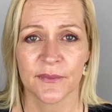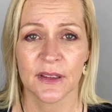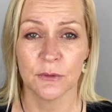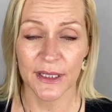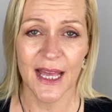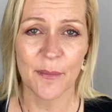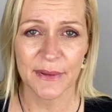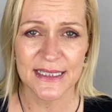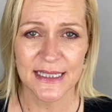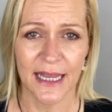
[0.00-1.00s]
What
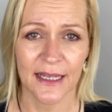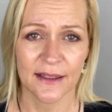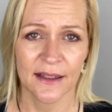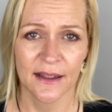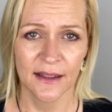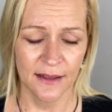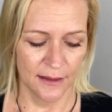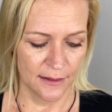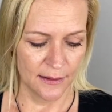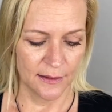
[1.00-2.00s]
happens then?
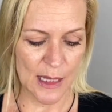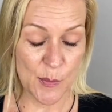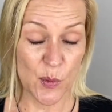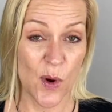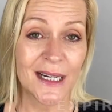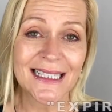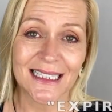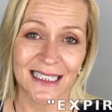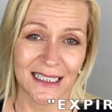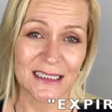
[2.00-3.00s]
Number one, it
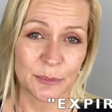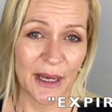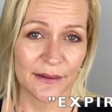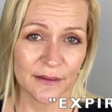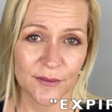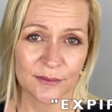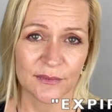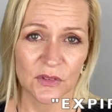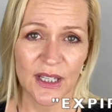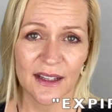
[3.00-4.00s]
can expire.
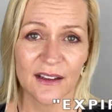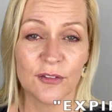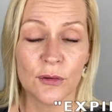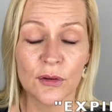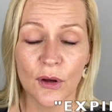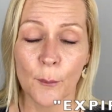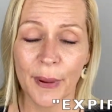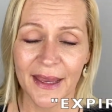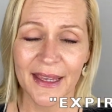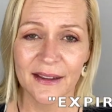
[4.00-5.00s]
Okay, if you don't
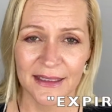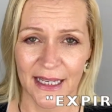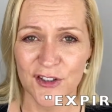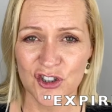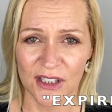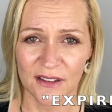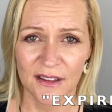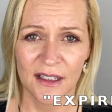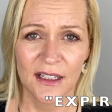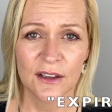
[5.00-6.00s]
pay attention
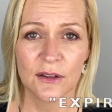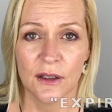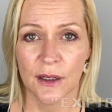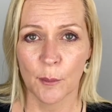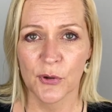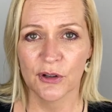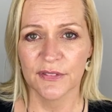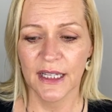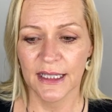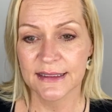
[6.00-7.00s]
to the number of
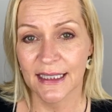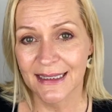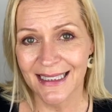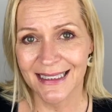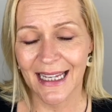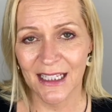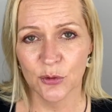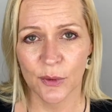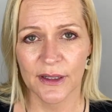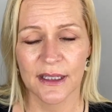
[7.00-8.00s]
days and the date
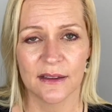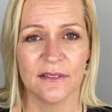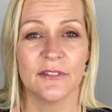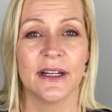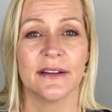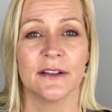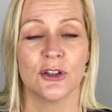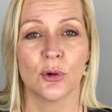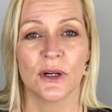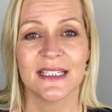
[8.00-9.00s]
when
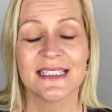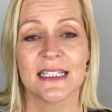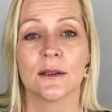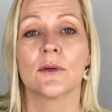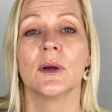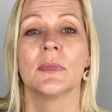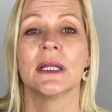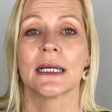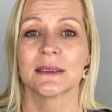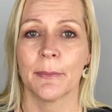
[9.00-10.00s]
your listing agreement
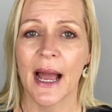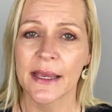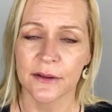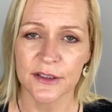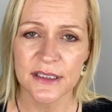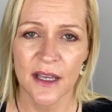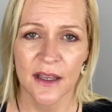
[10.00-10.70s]
expires